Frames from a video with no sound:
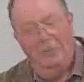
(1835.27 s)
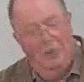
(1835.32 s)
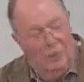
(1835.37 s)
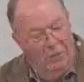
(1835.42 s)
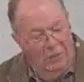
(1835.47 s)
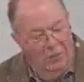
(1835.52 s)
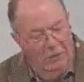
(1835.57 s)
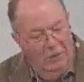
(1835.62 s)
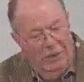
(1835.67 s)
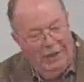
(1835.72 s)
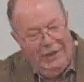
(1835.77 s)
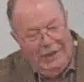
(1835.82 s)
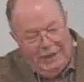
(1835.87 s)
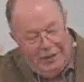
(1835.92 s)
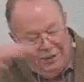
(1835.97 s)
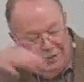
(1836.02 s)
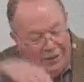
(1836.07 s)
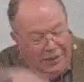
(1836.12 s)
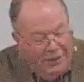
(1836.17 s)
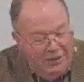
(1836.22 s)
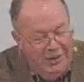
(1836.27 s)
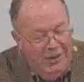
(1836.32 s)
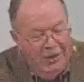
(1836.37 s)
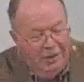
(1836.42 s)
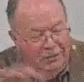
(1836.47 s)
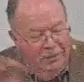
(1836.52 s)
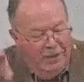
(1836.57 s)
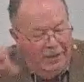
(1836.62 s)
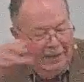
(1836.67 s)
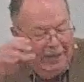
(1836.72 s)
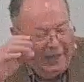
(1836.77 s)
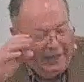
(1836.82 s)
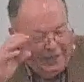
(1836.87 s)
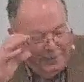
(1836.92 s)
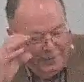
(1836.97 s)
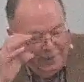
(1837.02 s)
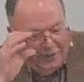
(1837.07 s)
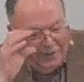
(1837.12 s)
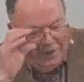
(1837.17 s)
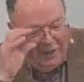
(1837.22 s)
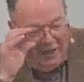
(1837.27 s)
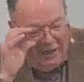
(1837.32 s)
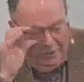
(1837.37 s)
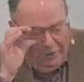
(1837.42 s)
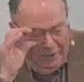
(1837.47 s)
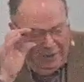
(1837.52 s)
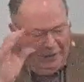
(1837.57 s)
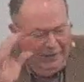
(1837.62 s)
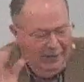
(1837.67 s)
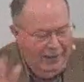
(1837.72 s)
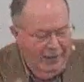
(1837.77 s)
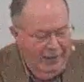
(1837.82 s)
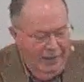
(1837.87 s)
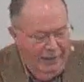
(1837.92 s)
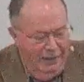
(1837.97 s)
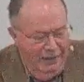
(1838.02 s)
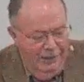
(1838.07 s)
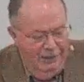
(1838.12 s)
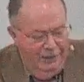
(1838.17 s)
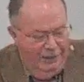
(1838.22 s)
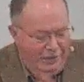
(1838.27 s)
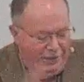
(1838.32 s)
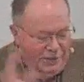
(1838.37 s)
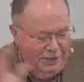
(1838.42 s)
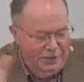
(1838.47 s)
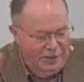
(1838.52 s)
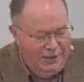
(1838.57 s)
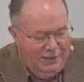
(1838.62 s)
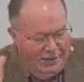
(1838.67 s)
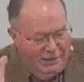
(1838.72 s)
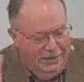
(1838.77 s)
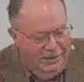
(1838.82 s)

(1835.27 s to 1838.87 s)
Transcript: We're, going to to stick with the Gospel of John, but it's just,